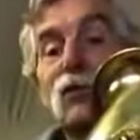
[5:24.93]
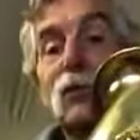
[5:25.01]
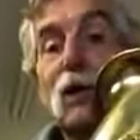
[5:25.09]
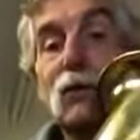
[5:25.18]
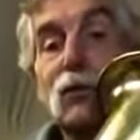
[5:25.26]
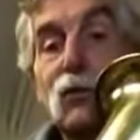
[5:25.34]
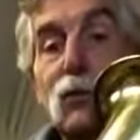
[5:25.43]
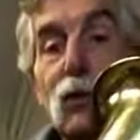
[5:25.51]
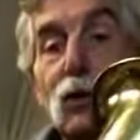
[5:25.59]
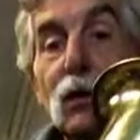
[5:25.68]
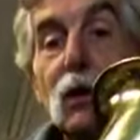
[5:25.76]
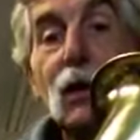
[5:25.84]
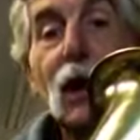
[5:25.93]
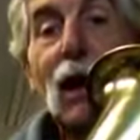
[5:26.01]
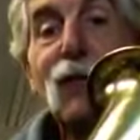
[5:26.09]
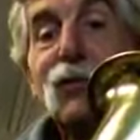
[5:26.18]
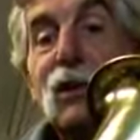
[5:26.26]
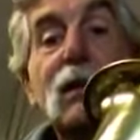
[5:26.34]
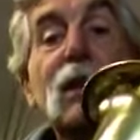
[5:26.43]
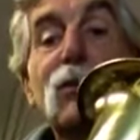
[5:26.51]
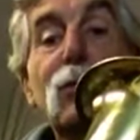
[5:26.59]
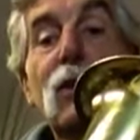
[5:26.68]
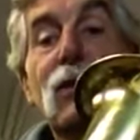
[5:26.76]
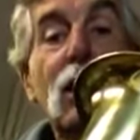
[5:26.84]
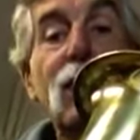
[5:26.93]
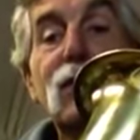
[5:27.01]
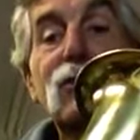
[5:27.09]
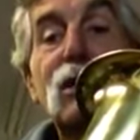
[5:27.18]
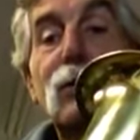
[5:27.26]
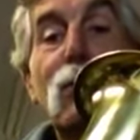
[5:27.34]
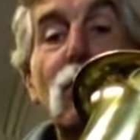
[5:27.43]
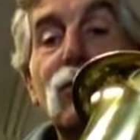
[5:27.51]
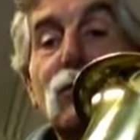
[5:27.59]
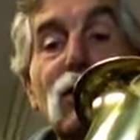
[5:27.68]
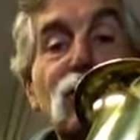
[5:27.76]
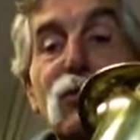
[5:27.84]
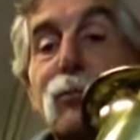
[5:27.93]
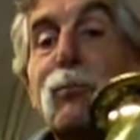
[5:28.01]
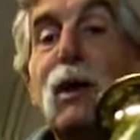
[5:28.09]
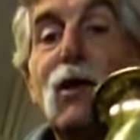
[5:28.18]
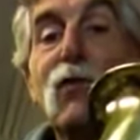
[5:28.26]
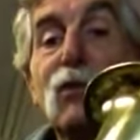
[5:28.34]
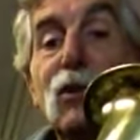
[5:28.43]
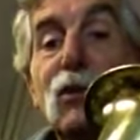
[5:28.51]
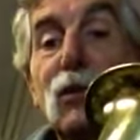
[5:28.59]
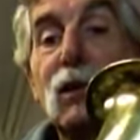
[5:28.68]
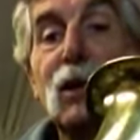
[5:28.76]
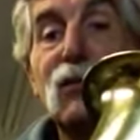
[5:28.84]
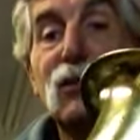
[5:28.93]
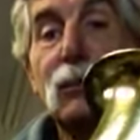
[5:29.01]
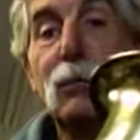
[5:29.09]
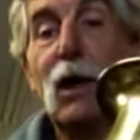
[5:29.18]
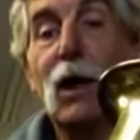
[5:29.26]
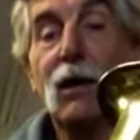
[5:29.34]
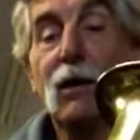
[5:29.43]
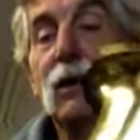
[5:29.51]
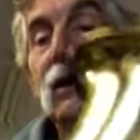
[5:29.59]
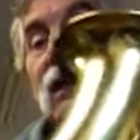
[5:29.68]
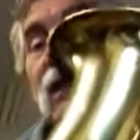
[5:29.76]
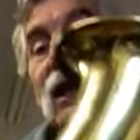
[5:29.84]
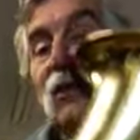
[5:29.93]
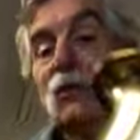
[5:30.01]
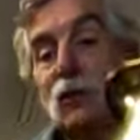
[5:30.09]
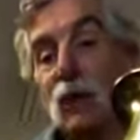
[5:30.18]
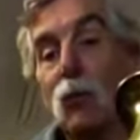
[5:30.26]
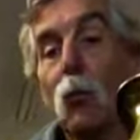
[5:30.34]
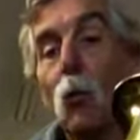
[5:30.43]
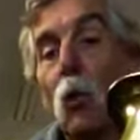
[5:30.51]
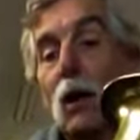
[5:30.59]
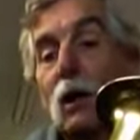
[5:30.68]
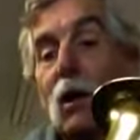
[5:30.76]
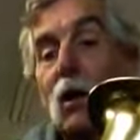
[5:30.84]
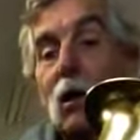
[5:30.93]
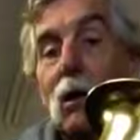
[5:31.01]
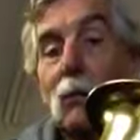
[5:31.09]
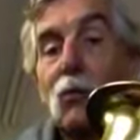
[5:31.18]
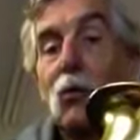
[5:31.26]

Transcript: famous for. I've seen these where on the cheap horns where it just bends until it hits the body. Instead of one arm